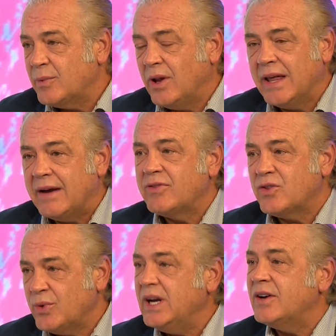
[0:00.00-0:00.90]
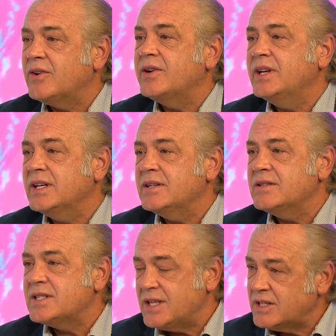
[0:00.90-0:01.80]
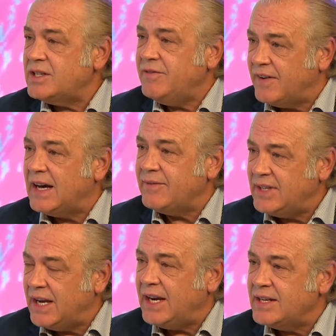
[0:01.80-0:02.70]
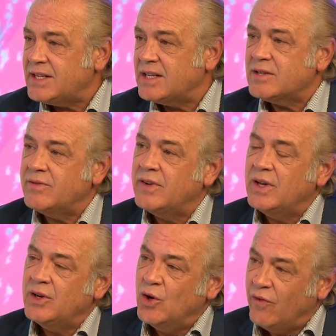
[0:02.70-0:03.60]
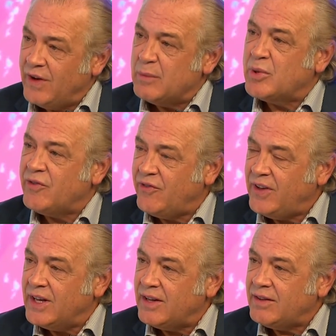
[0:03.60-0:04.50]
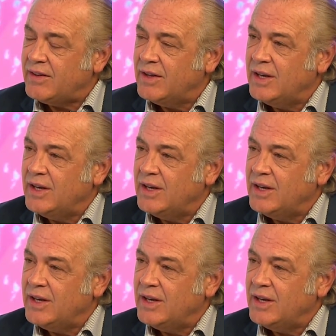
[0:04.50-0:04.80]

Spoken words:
We'll have 365 days as of November 5th